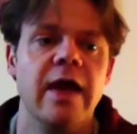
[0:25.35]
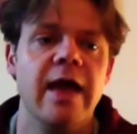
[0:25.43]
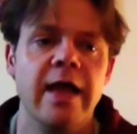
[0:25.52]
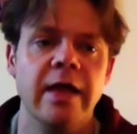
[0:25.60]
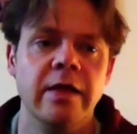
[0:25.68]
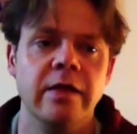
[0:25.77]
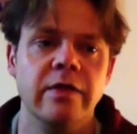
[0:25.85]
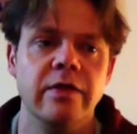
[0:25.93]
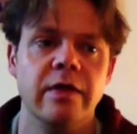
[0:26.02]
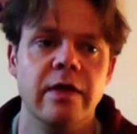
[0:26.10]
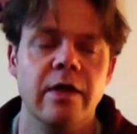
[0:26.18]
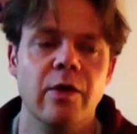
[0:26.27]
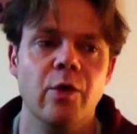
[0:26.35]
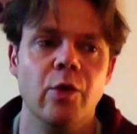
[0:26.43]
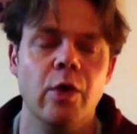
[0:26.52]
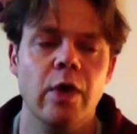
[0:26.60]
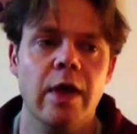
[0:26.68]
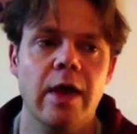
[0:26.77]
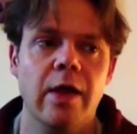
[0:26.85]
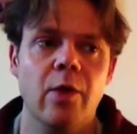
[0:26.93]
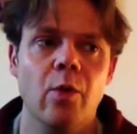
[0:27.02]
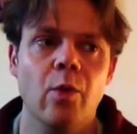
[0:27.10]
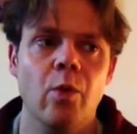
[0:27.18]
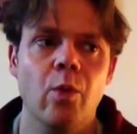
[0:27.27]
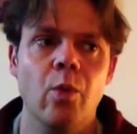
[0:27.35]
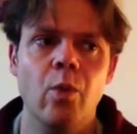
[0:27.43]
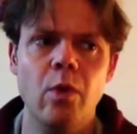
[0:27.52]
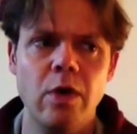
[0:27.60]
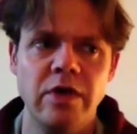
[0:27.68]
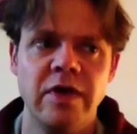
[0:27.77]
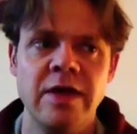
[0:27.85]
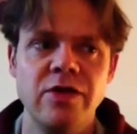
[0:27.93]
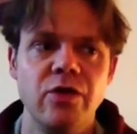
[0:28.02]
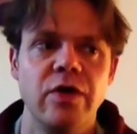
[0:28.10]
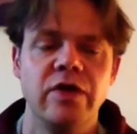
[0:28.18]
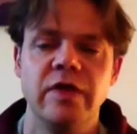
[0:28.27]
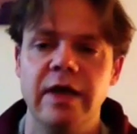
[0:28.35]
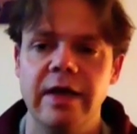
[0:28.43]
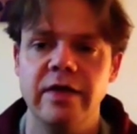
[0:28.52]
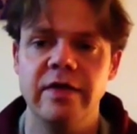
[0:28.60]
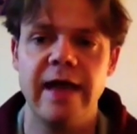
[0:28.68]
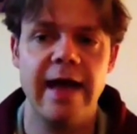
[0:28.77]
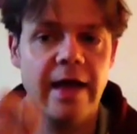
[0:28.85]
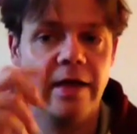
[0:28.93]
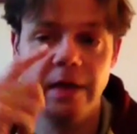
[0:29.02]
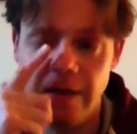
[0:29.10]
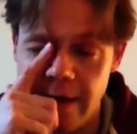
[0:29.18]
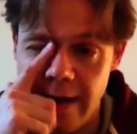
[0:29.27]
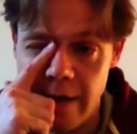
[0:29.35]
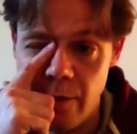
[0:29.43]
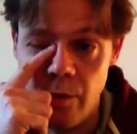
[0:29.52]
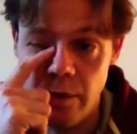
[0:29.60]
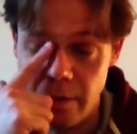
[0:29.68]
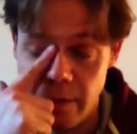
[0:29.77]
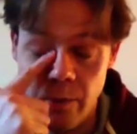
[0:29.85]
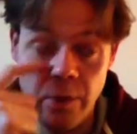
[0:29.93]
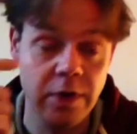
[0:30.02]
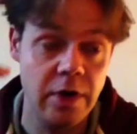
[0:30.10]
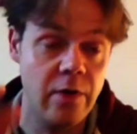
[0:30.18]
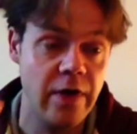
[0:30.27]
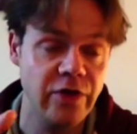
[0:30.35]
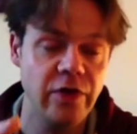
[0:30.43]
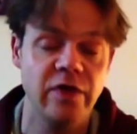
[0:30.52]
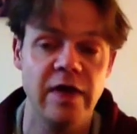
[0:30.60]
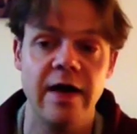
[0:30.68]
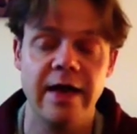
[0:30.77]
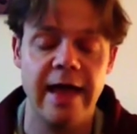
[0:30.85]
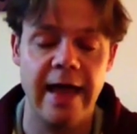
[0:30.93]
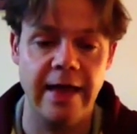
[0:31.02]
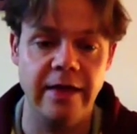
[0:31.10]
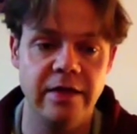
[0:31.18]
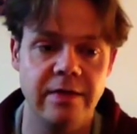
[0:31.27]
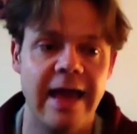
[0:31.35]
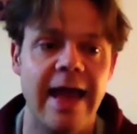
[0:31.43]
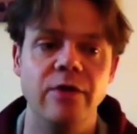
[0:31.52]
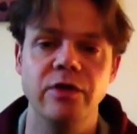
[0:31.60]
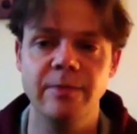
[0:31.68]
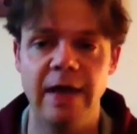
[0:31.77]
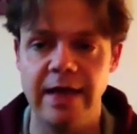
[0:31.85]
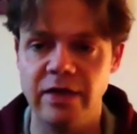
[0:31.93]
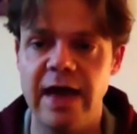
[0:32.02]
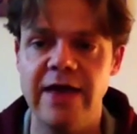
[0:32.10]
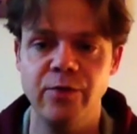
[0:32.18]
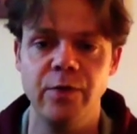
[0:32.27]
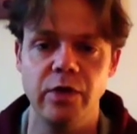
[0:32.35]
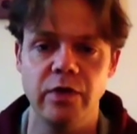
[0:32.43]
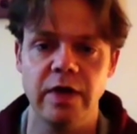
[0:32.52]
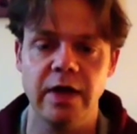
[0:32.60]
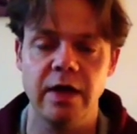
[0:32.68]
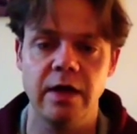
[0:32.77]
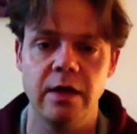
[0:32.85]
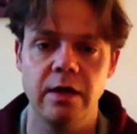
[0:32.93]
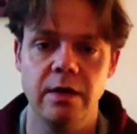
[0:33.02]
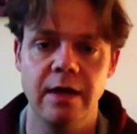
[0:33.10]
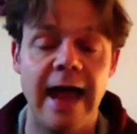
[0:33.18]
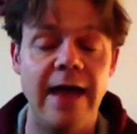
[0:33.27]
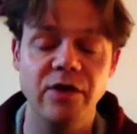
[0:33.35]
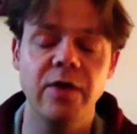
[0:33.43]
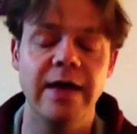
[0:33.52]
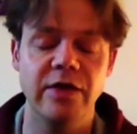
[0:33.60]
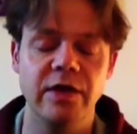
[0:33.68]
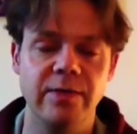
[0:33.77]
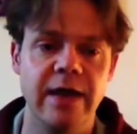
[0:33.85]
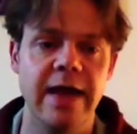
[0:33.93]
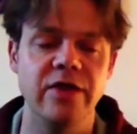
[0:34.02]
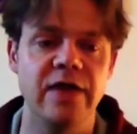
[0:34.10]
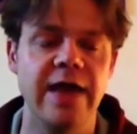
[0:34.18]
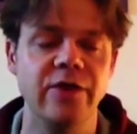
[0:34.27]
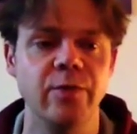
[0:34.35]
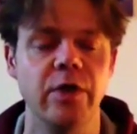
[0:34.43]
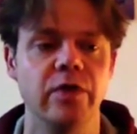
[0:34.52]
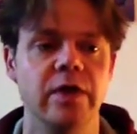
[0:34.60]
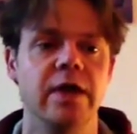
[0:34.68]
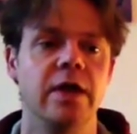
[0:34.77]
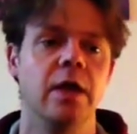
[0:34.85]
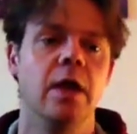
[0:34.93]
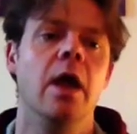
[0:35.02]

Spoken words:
And what's interesting is that one of the questions that I get is, how do you play jazz music? How do you actually play jazz music?